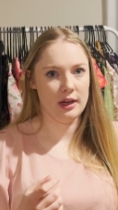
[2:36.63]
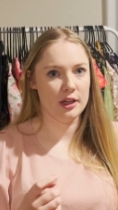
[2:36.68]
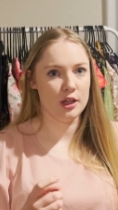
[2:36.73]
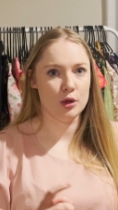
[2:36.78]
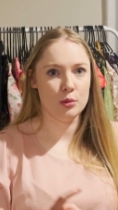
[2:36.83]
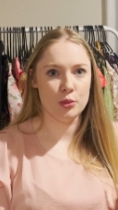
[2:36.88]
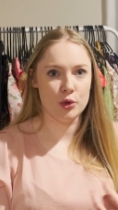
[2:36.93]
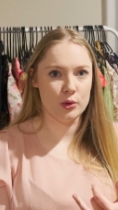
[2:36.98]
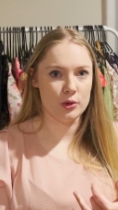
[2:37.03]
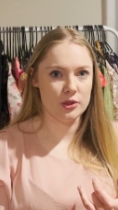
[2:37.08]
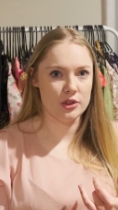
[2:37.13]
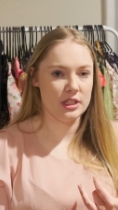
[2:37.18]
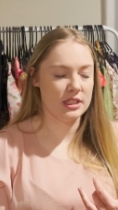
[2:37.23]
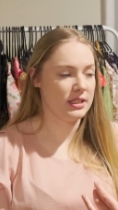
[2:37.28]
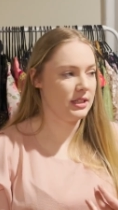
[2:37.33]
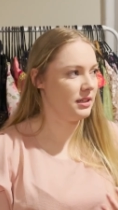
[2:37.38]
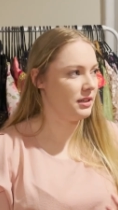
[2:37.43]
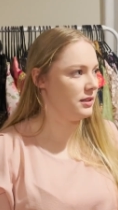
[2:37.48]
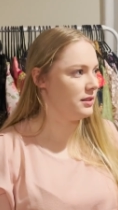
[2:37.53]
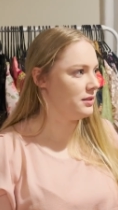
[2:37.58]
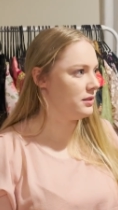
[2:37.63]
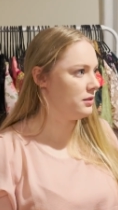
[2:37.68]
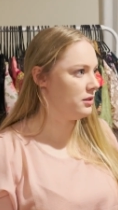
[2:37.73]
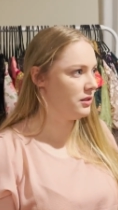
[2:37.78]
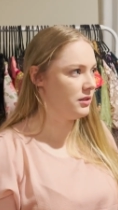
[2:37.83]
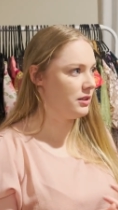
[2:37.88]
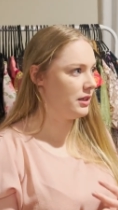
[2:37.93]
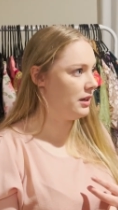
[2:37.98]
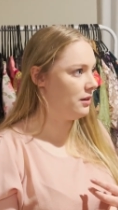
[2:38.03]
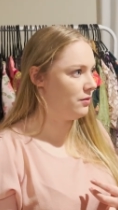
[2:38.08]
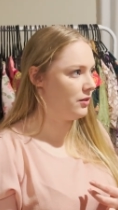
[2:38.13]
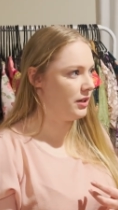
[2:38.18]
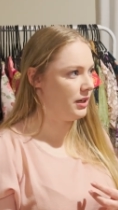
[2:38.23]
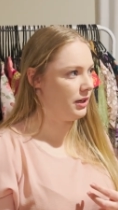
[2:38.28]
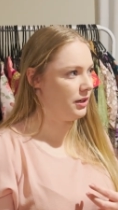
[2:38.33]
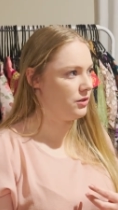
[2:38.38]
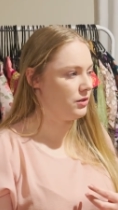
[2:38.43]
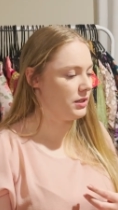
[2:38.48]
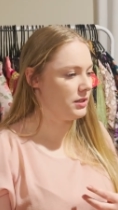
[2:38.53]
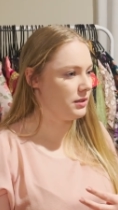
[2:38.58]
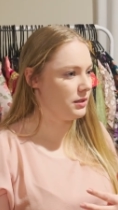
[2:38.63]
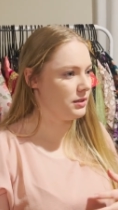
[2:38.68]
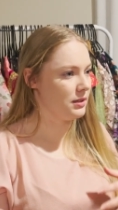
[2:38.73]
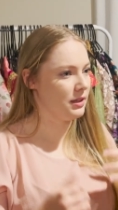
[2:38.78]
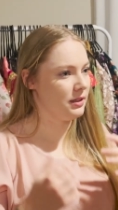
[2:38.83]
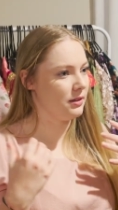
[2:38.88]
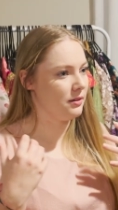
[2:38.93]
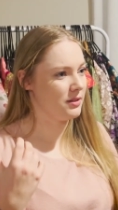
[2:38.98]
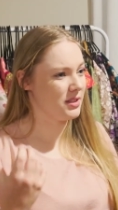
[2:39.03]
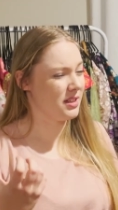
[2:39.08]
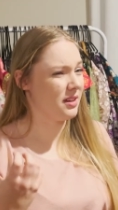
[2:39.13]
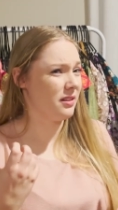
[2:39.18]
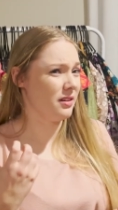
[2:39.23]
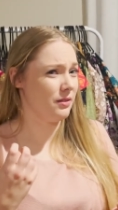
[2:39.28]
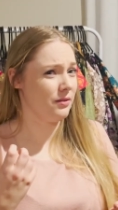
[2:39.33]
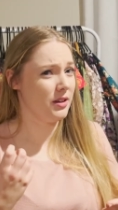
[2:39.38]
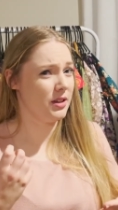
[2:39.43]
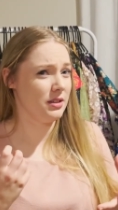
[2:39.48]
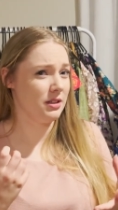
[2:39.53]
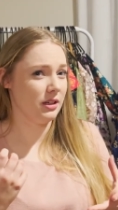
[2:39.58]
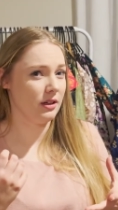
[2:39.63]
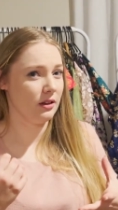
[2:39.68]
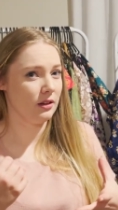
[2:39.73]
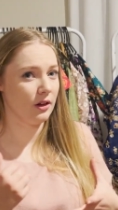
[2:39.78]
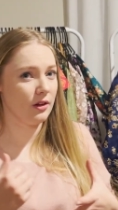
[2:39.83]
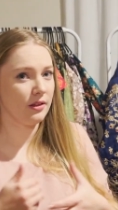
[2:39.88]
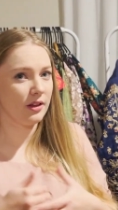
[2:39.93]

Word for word: I know. dresses, just your everyday dresses, and there was nothing for Indian. Clothing.